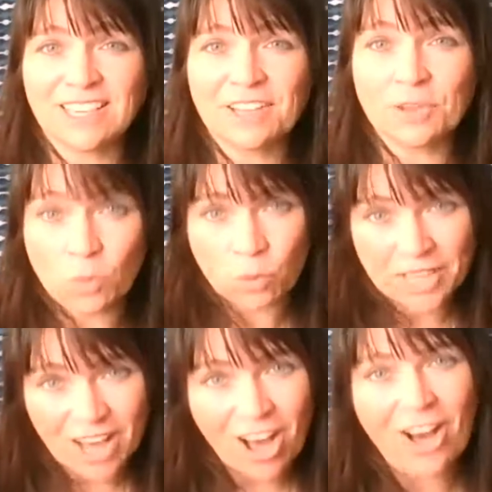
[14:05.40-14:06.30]
that
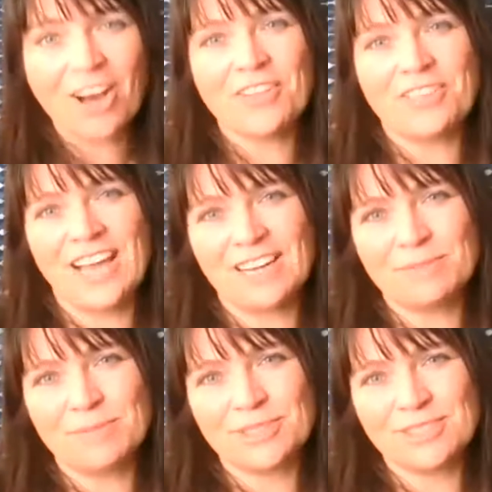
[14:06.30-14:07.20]
we are the
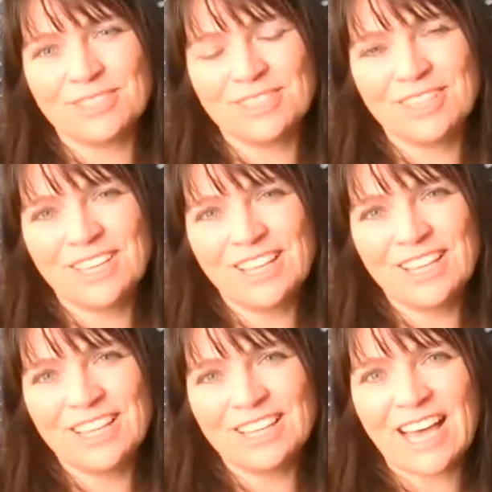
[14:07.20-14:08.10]
elements,
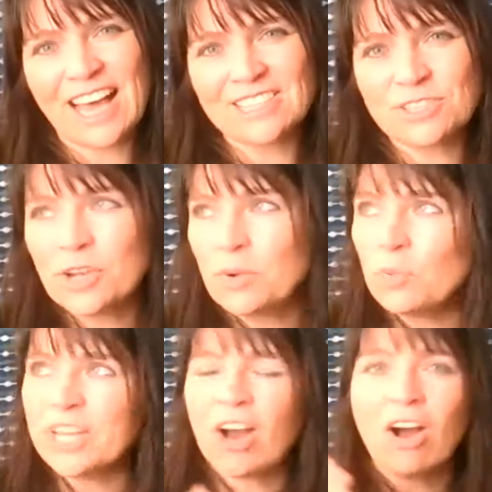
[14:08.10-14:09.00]
that,
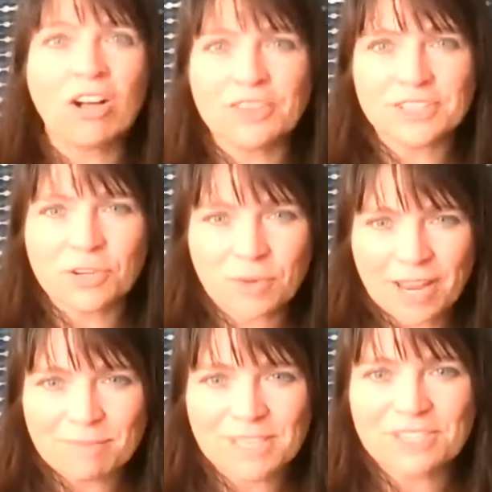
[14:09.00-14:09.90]
we are this
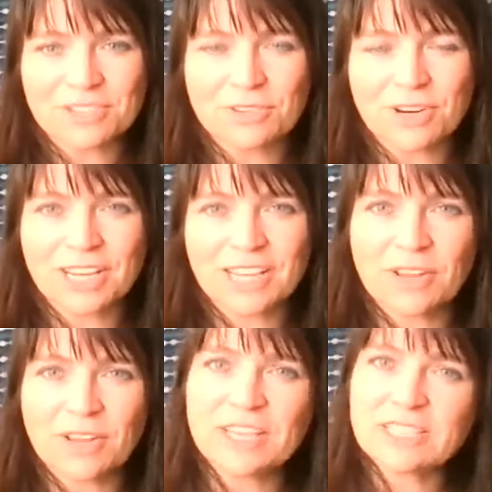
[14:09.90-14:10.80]
great mystery.
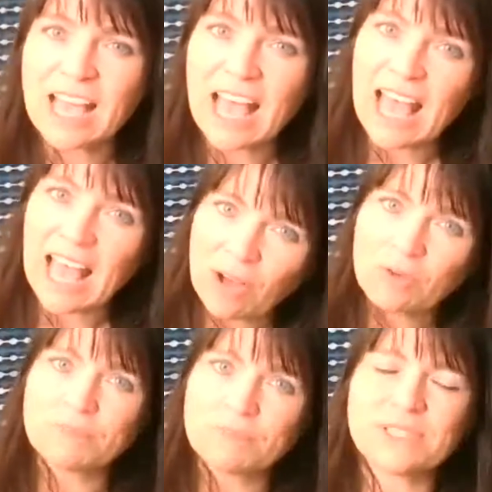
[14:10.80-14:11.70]
This
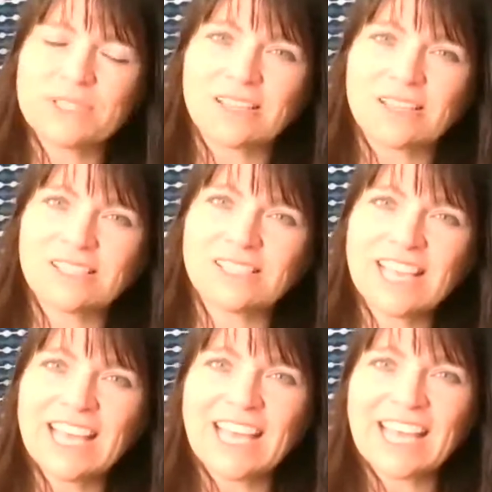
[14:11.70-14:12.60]
helps us
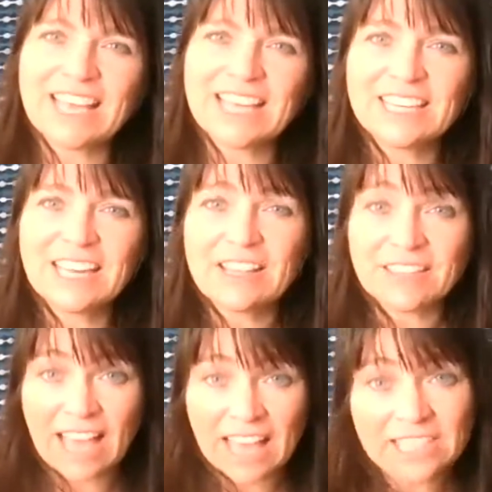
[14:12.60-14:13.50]
in
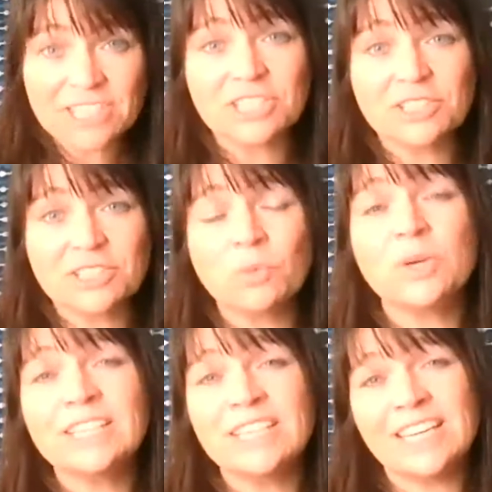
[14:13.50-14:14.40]
the energy that
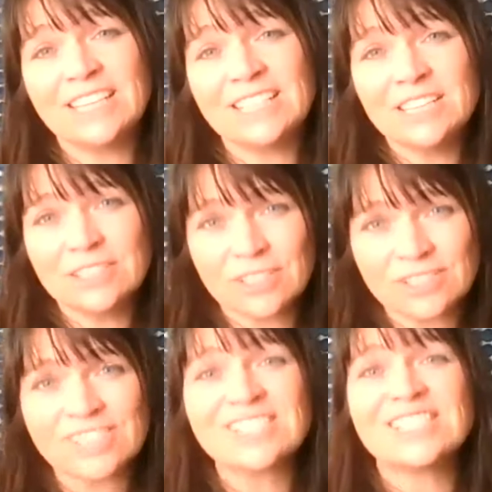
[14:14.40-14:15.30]
we need to
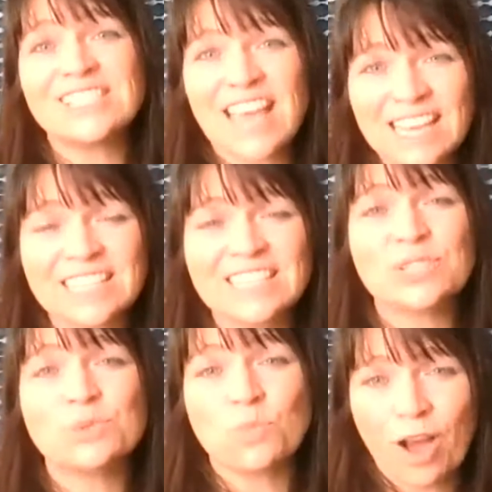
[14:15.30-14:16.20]
sustain
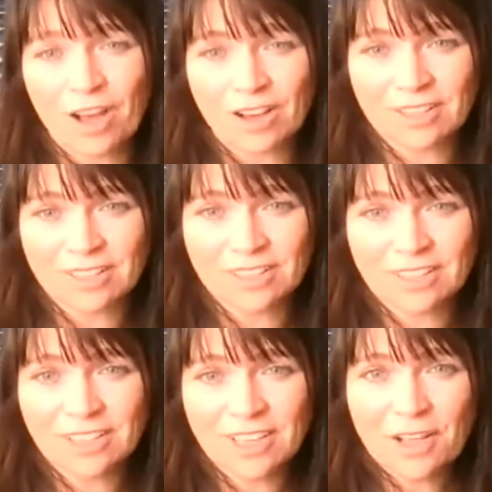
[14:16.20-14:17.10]
this work,
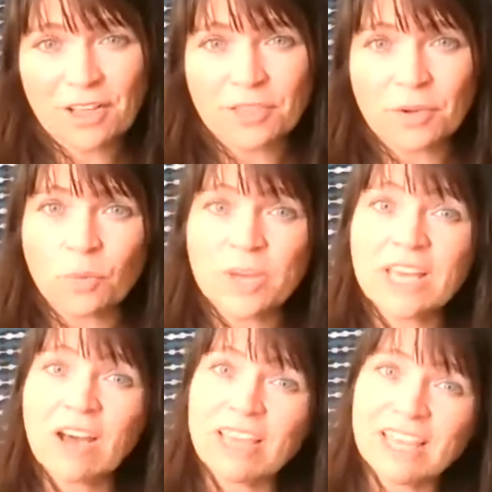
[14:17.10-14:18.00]
that
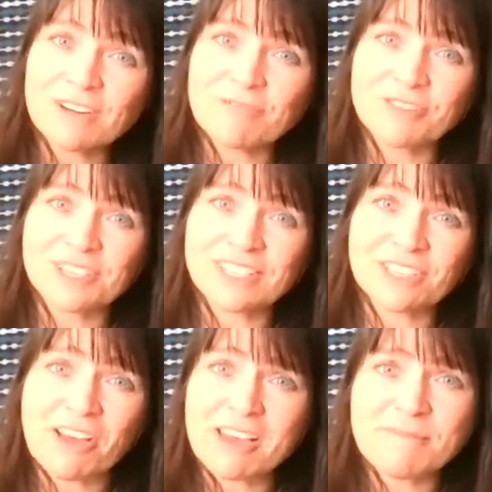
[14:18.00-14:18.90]
we are here at this
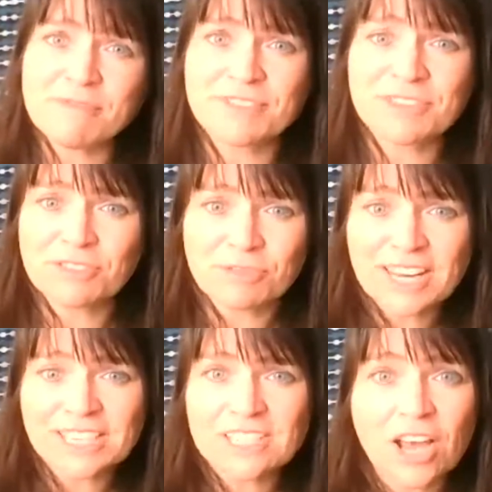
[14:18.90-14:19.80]
time of this
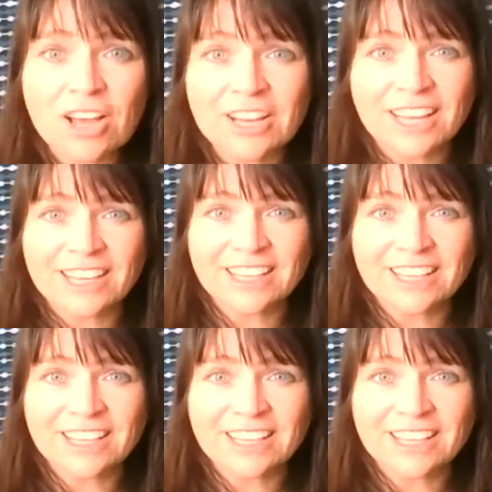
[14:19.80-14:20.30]
great turning,